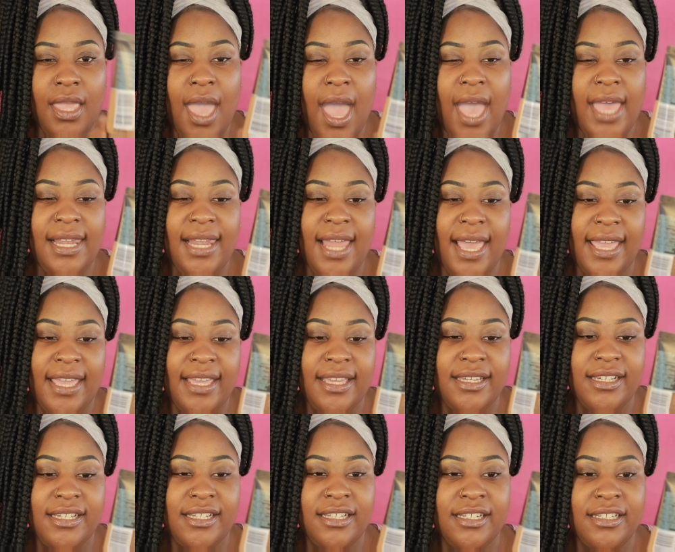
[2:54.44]

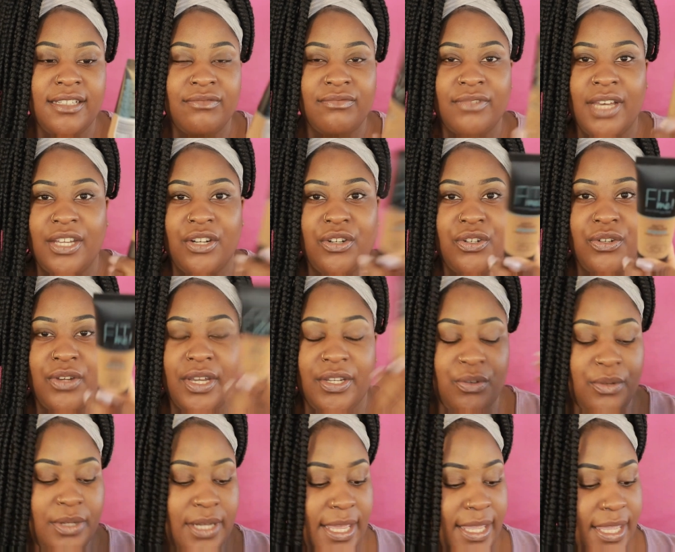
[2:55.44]
I
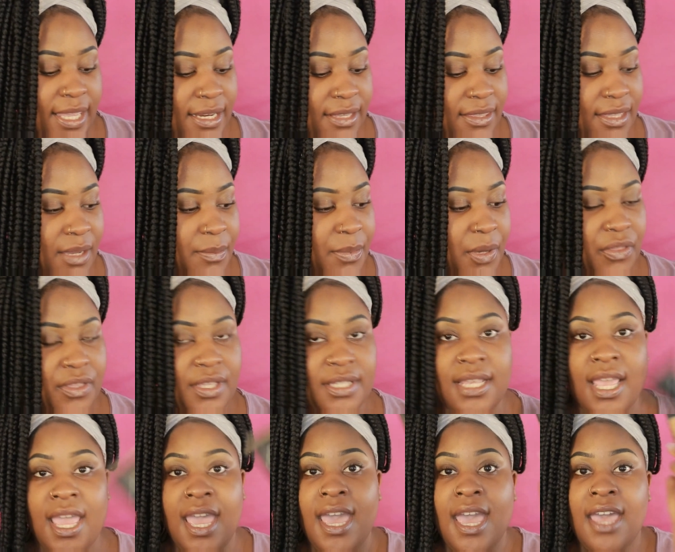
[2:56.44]
don't like anything about this.
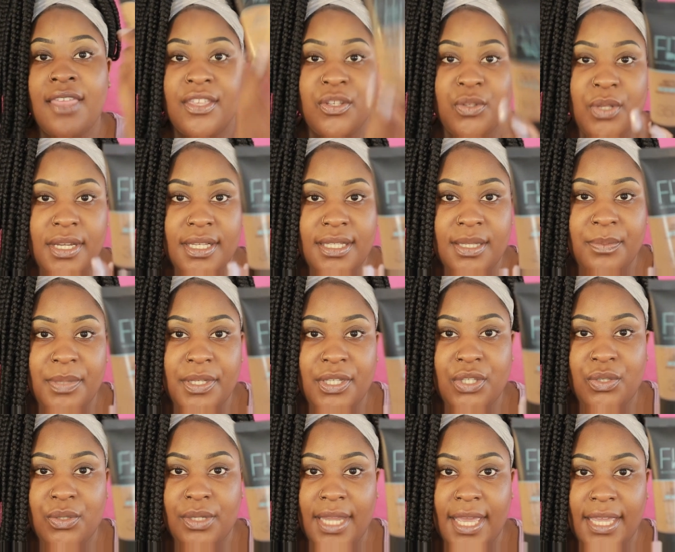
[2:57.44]
This one is a bit
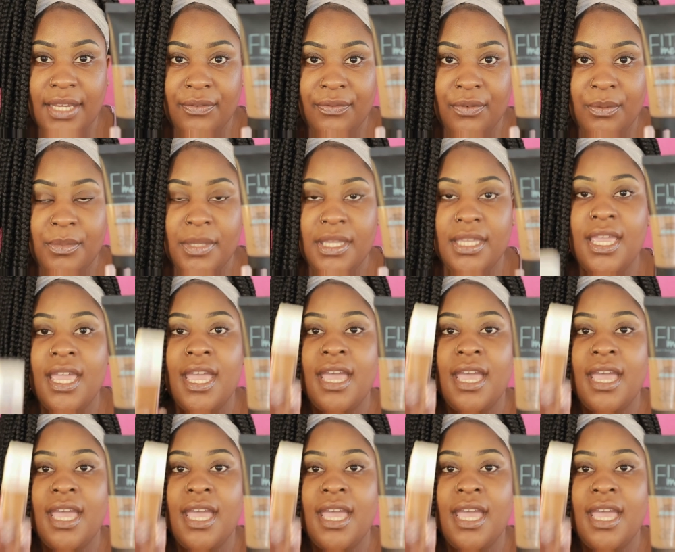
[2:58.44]
too light for me.